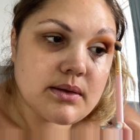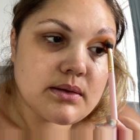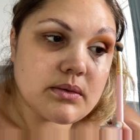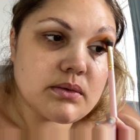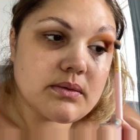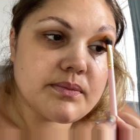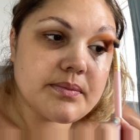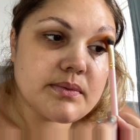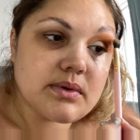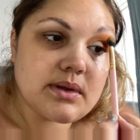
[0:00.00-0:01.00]
sort of
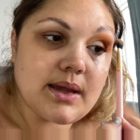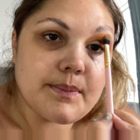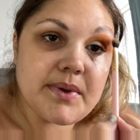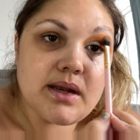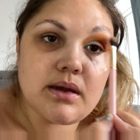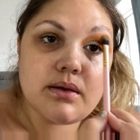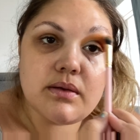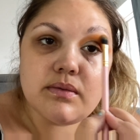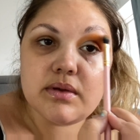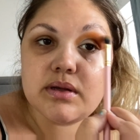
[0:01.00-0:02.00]
tapping it
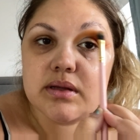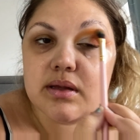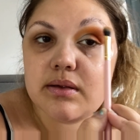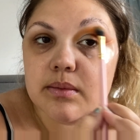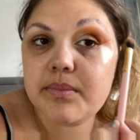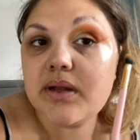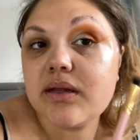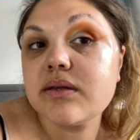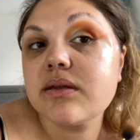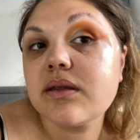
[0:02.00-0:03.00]
over just so it
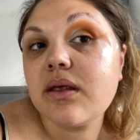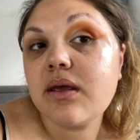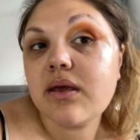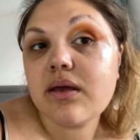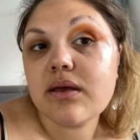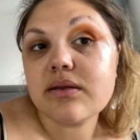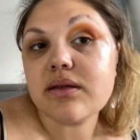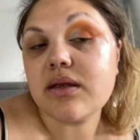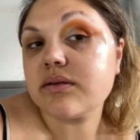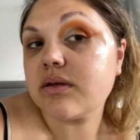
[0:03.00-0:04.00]
blends. It's
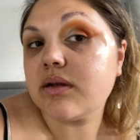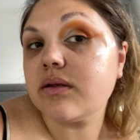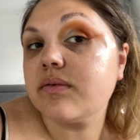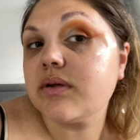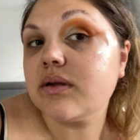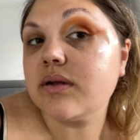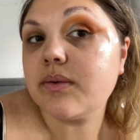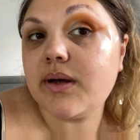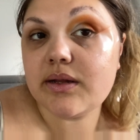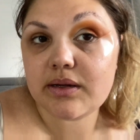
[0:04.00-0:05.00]
actually really
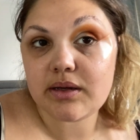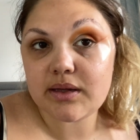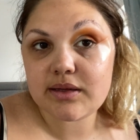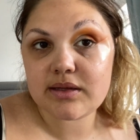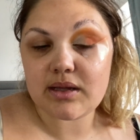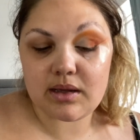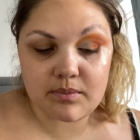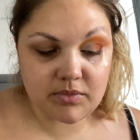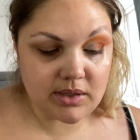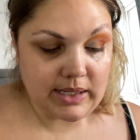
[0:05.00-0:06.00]
quite nice.
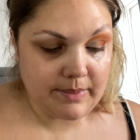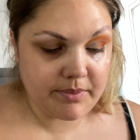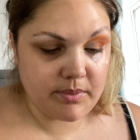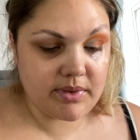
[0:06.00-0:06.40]
I'm really happy with